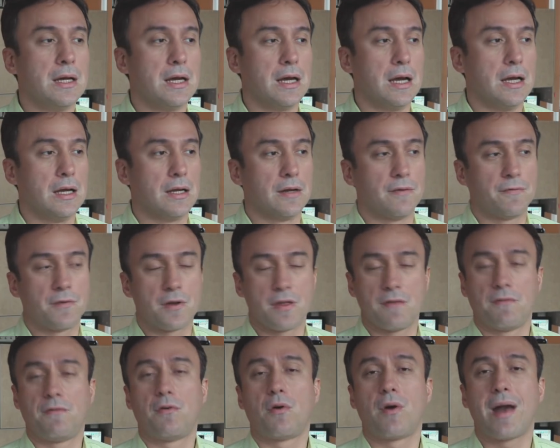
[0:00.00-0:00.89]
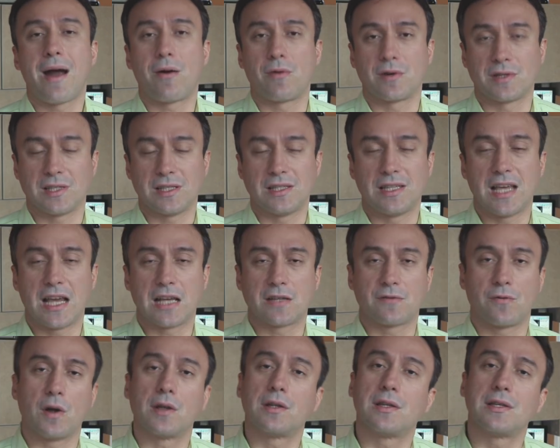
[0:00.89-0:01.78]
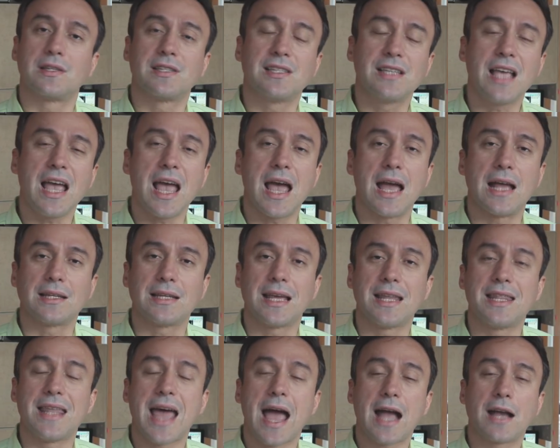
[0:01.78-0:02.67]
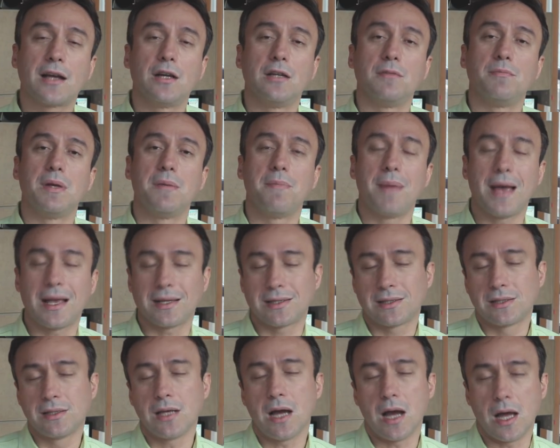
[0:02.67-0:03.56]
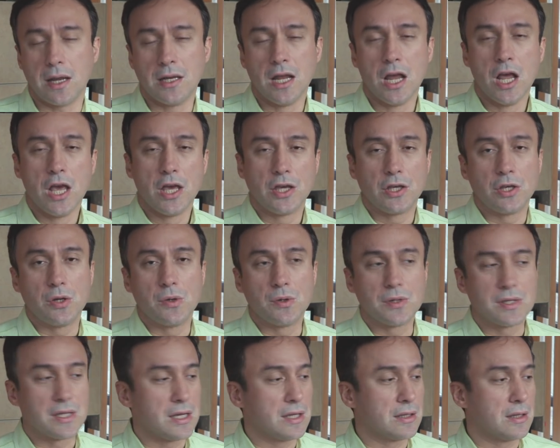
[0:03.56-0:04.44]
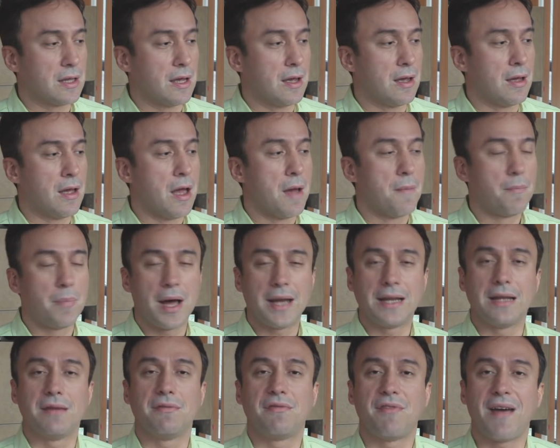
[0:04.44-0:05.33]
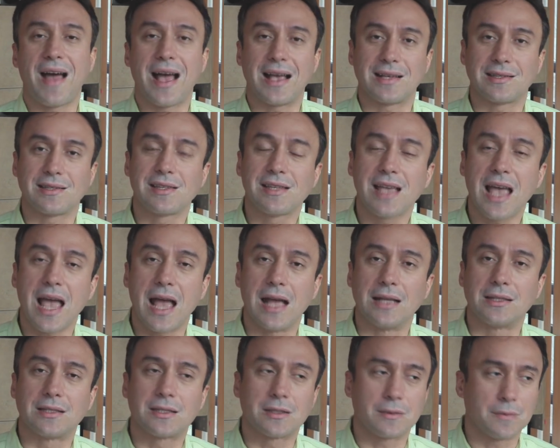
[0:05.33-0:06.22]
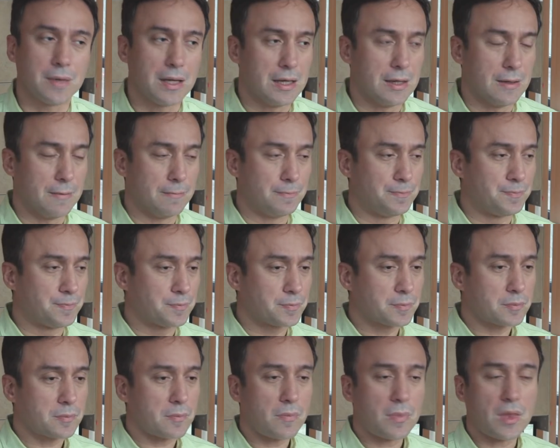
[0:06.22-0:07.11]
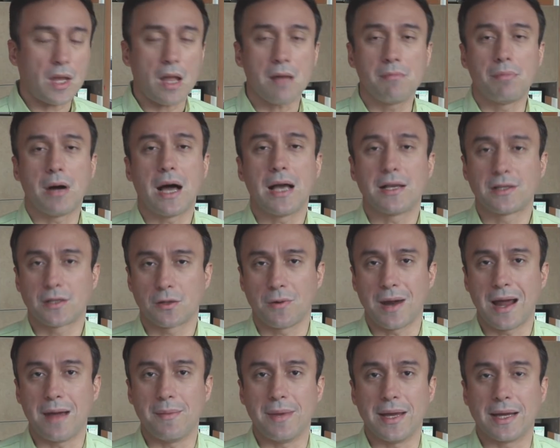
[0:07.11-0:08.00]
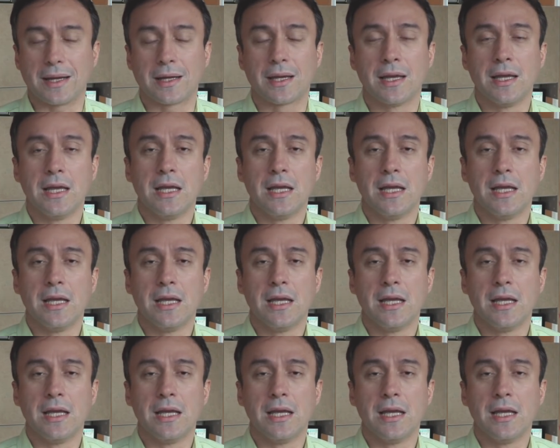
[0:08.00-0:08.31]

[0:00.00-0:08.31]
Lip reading: the 4 hours it takes for it to set. And that could be best done using the putty fast set bioceramic.